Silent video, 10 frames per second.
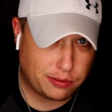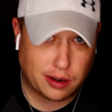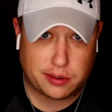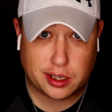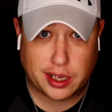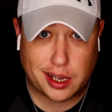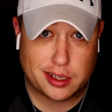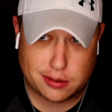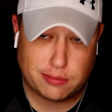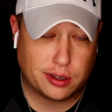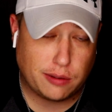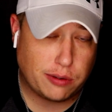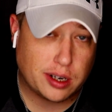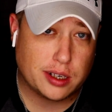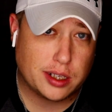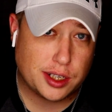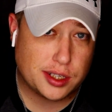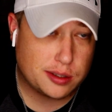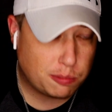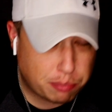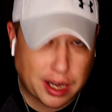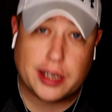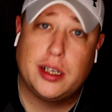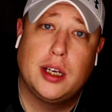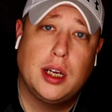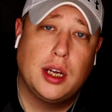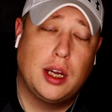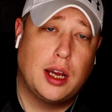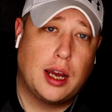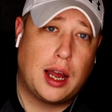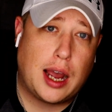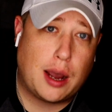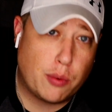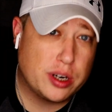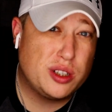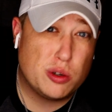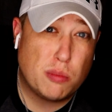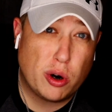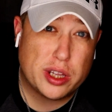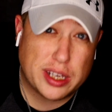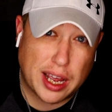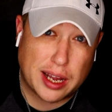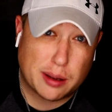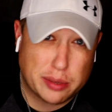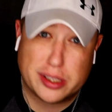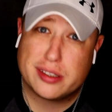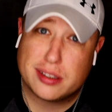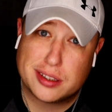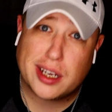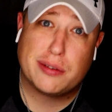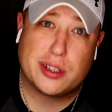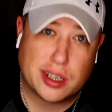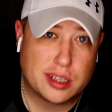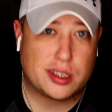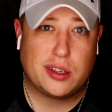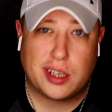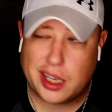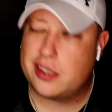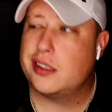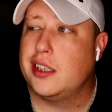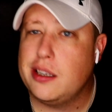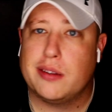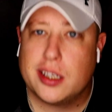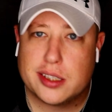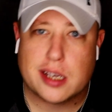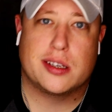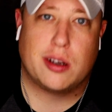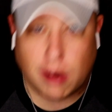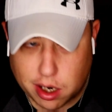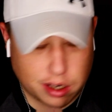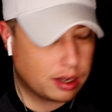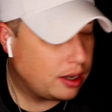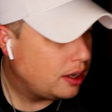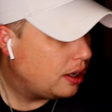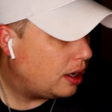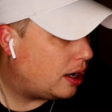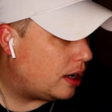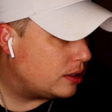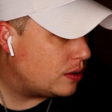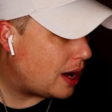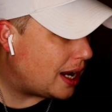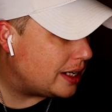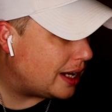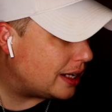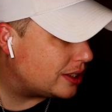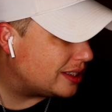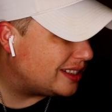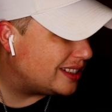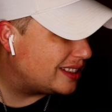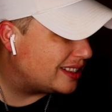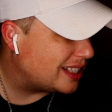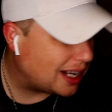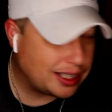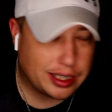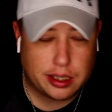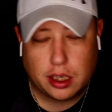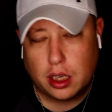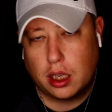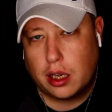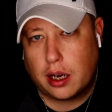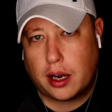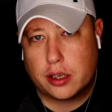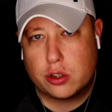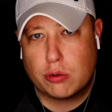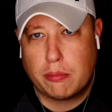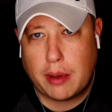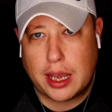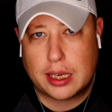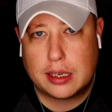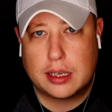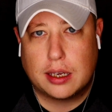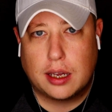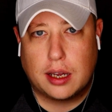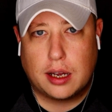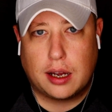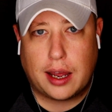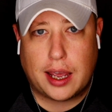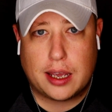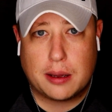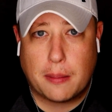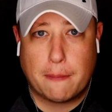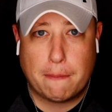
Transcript: if you've never done that, it's really freaking delicious. But I wanted to do more than that. I mean, this is Savage Kitchen. You can't just leave things as they are. So I actually decided to make a